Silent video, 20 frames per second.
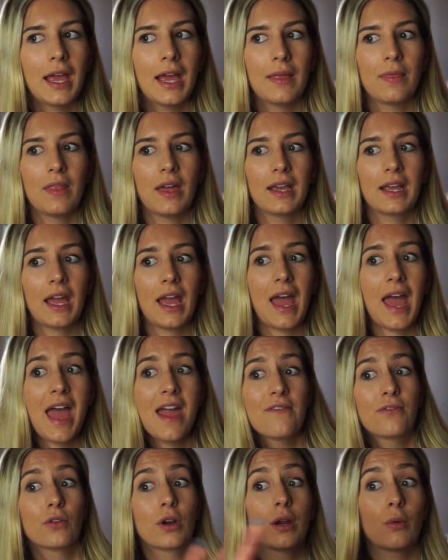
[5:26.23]
and like
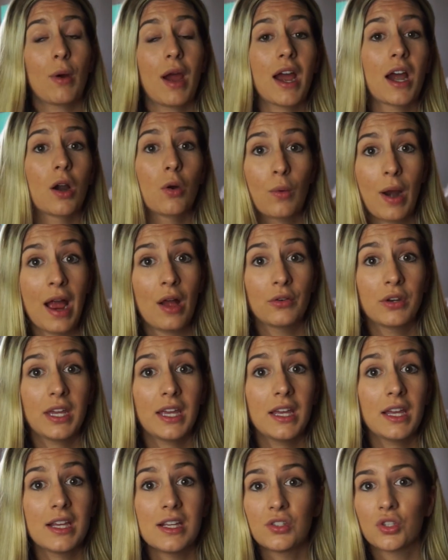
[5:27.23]
everywhere around
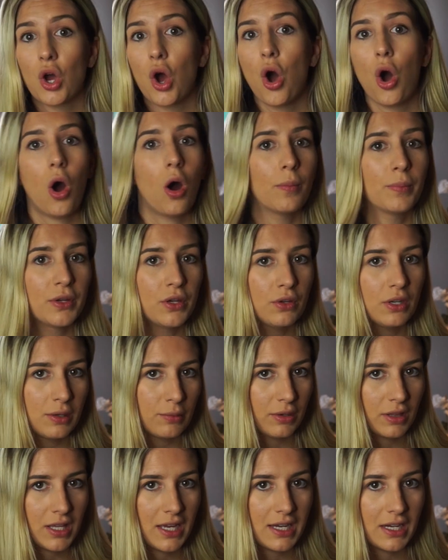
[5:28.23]
it is all beauty
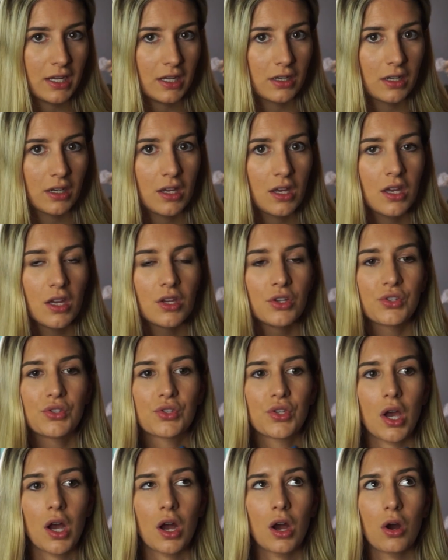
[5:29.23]
related.
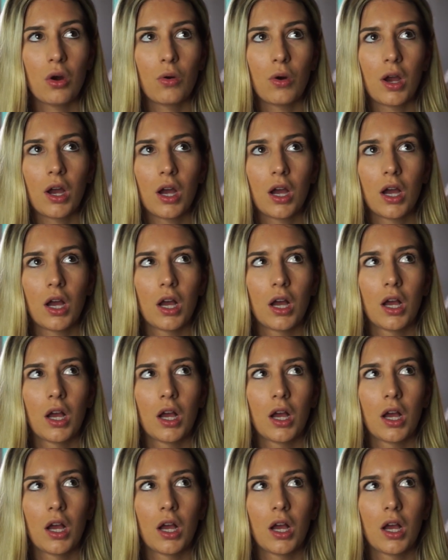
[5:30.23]
So